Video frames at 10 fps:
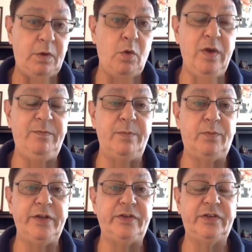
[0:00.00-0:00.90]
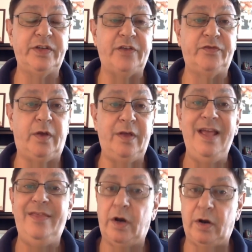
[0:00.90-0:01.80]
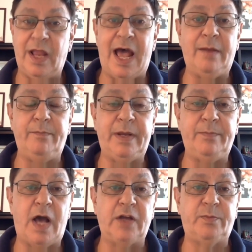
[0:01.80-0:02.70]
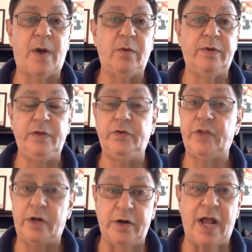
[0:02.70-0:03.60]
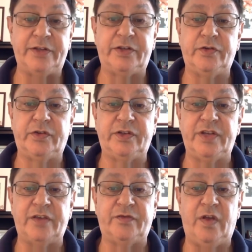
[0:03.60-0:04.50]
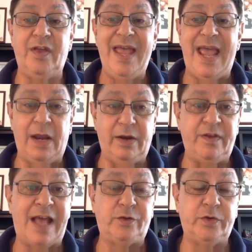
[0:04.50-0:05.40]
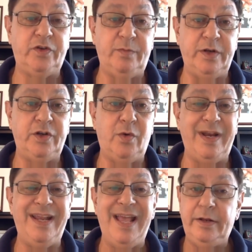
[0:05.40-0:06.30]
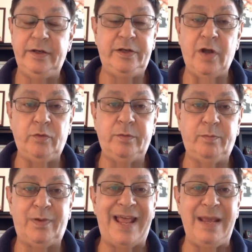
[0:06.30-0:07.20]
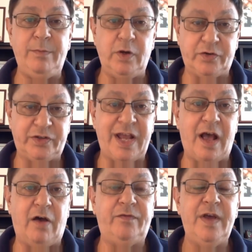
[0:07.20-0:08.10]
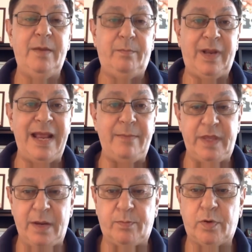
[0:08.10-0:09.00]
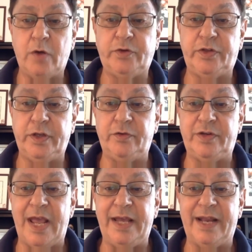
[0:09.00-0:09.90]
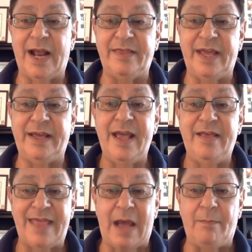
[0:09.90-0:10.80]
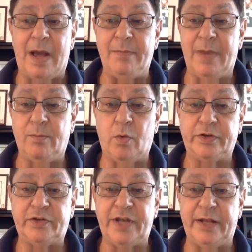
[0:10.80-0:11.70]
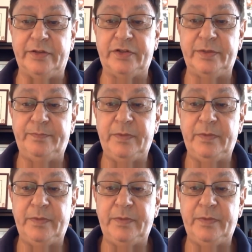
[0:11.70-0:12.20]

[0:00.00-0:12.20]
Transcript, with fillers: We've been pretty successful. There are a lot of big box bar reviews that are not so successful, and if that's what you've been doing, don't blame yourself. Blame the approach that you take, and I think that might make more sense.